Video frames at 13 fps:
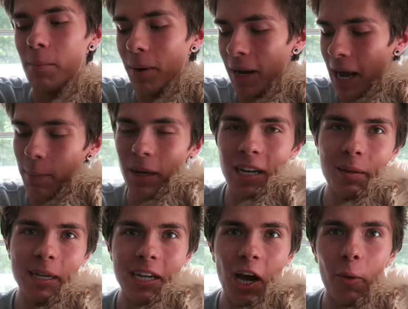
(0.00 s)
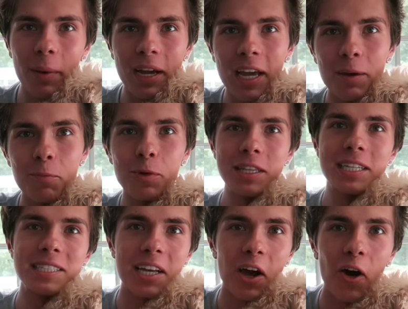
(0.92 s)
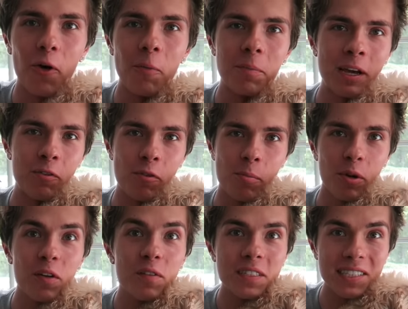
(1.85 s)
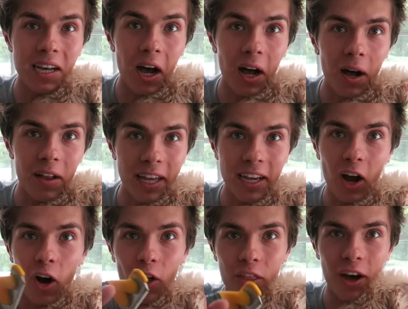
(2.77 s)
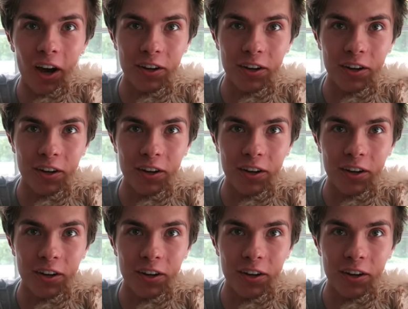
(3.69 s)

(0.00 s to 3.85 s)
But I'm gonna be combing him with this comb that removes like all the